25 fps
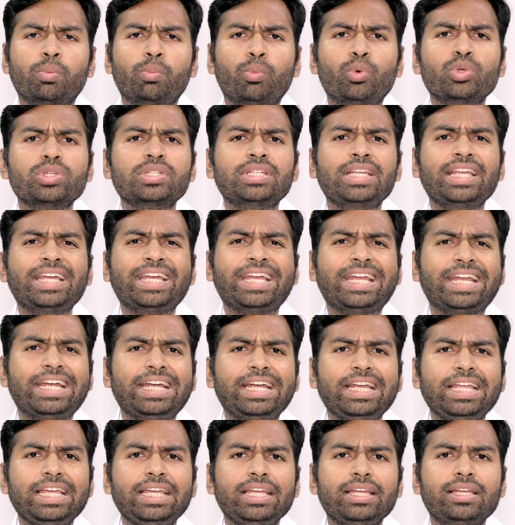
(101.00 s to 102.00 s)
So mostly
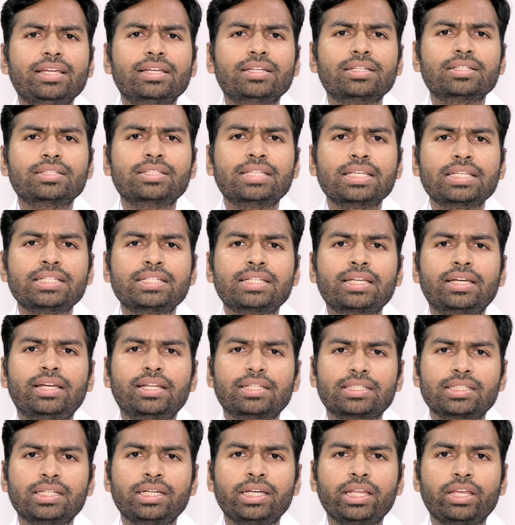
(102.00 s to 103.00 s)
kidney cyst
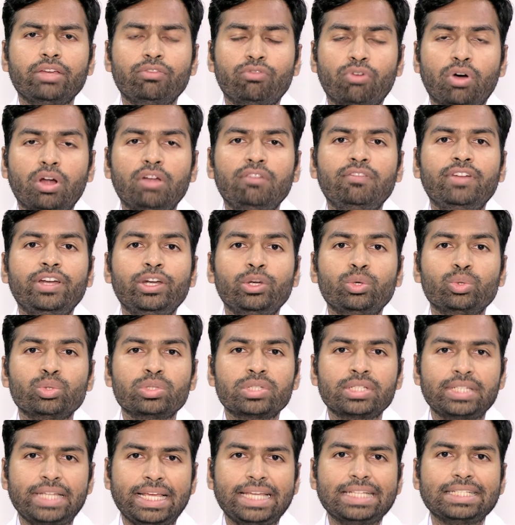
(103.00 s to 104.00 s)
doesn't evolve into
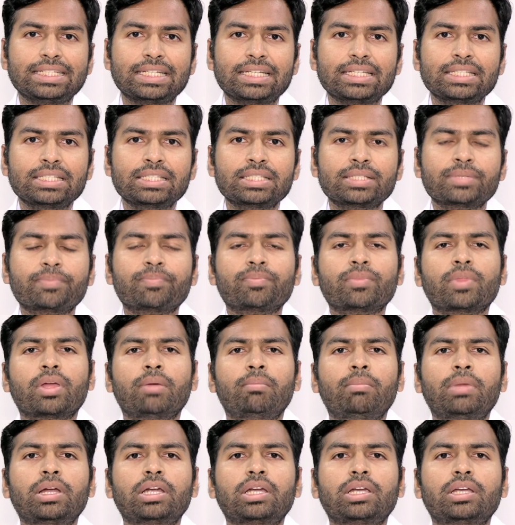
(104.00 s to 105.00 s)
stages,
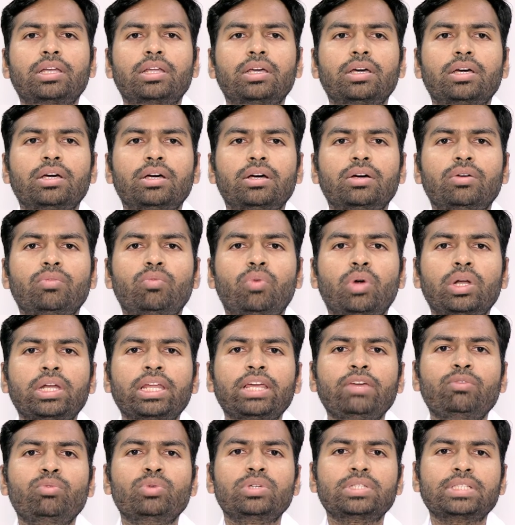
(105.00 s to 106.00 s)
but
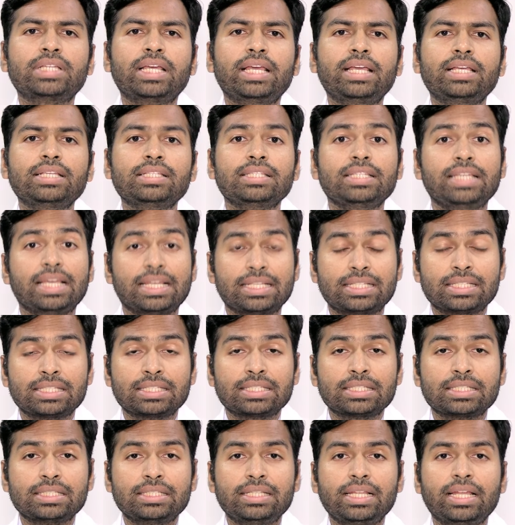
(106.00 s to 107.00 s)
what I would say is
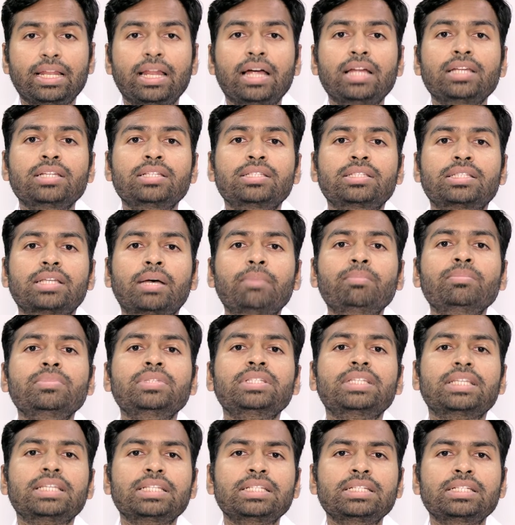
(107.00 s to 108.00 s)
yes, there are some
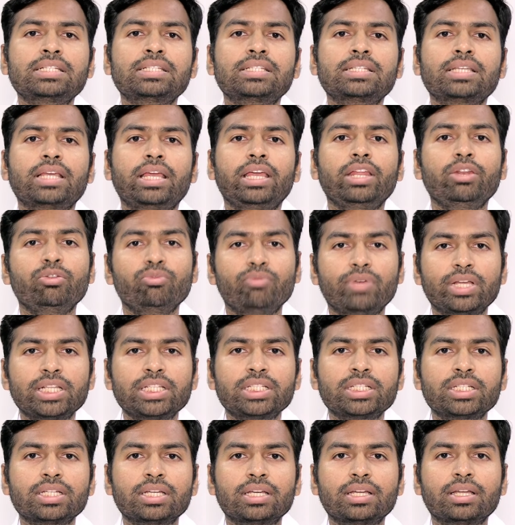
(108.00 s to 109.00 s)
cysts in
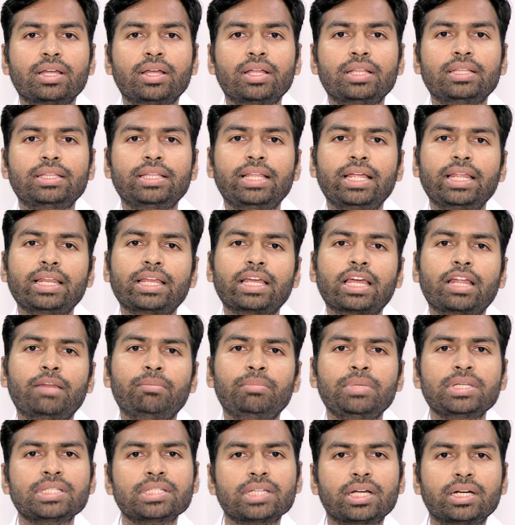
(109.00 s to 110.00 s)
which there
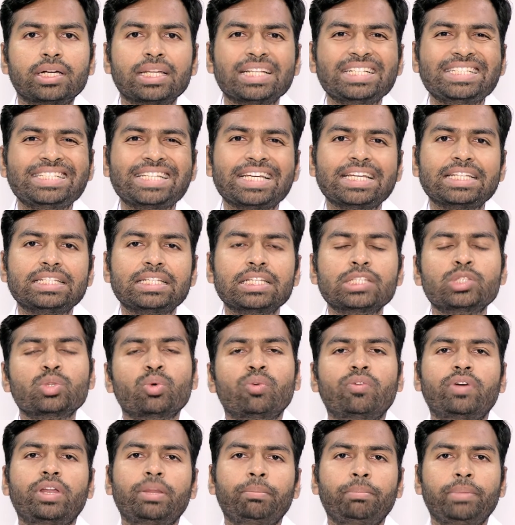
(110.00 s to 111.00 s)
can be certain changes
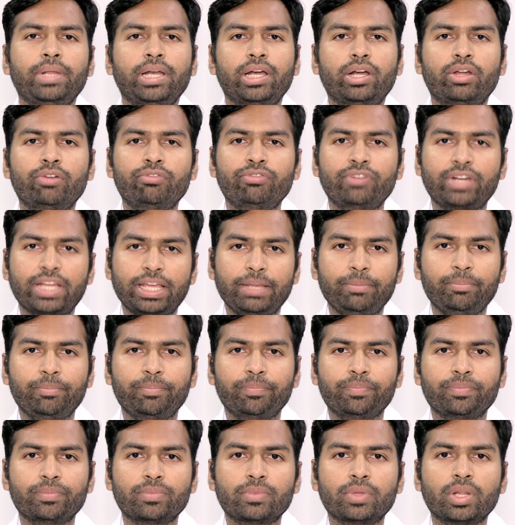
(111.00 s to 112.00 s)
over a period of time.
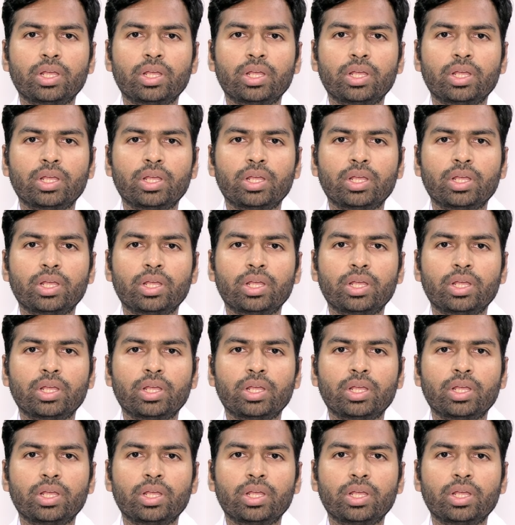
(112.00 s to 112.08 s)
